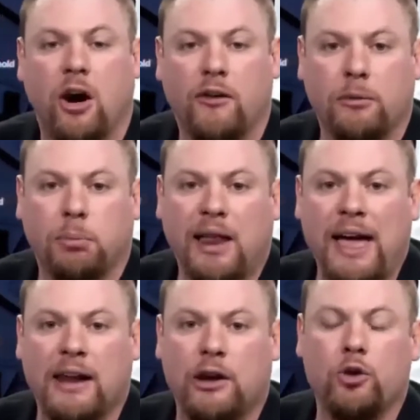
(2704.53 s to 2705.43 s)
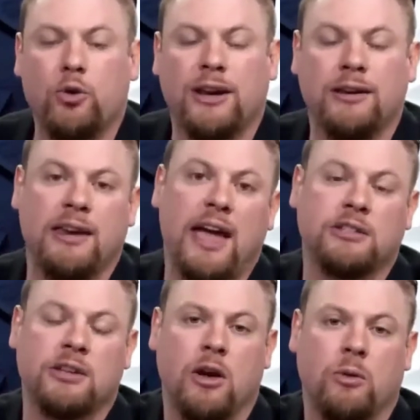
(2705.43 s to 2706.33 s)
of the planet who
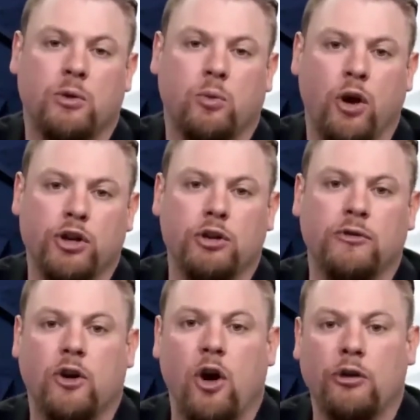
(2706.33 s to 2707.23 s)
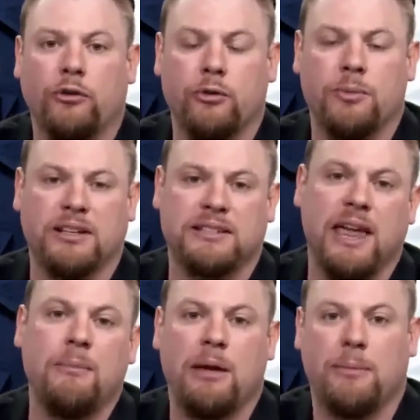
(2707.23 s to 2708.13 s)
connects with what you've gone through, because
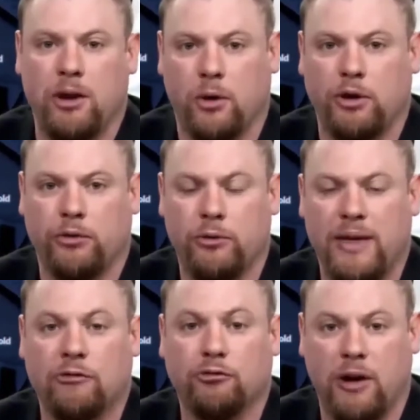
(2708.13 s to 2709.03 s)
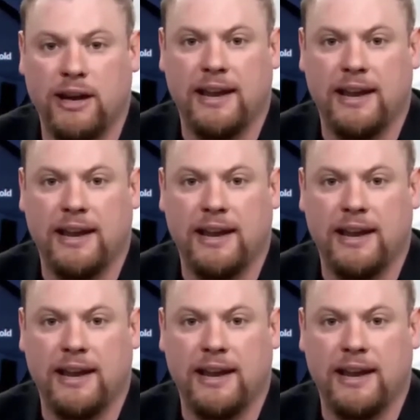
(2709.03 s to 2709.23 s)
they may be going through that right